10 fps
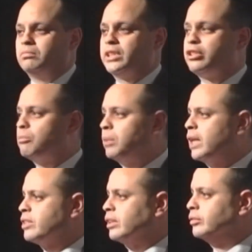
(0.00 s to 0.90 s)
this is a
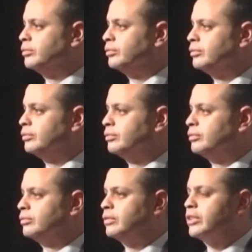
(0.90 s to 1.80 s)
blessing.
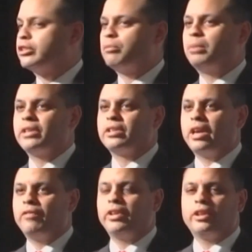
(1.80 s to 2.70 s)
This is a blessing.
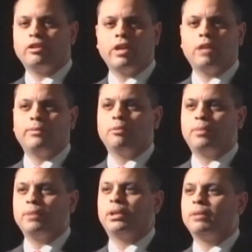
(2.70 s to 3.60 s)
Everything around me, the
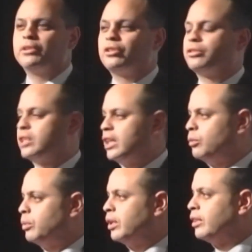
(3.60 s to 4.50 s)
people I'm
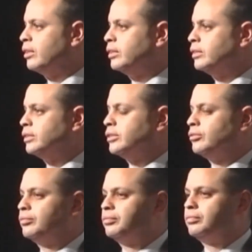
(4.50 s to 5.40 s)
associated with,
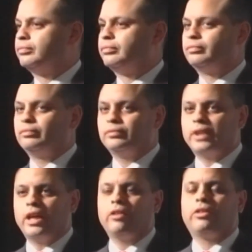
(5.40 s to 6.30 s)

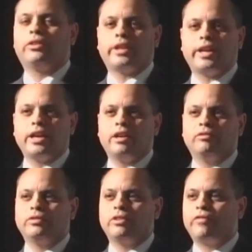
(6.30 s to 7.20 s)
health that I
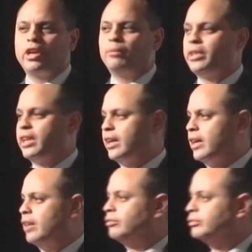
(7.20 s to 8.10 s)
have, the family that I
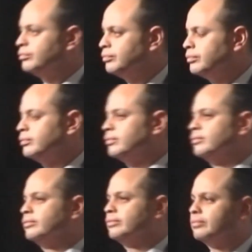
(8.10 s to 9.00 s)
have.
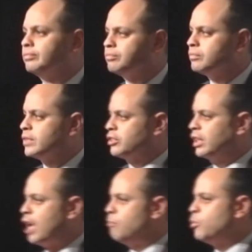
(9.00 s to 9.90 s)
There's a
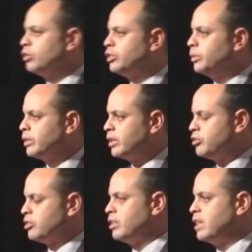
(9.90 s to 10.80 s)
lot more to it than
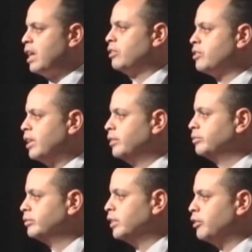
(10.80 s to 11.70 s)
just a dollar sign.
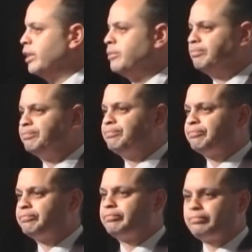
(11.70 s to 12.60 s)
Agreed?
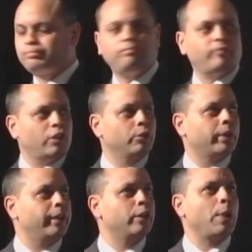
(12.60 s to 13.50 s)

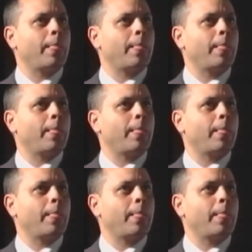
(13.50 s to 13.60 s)
Okay.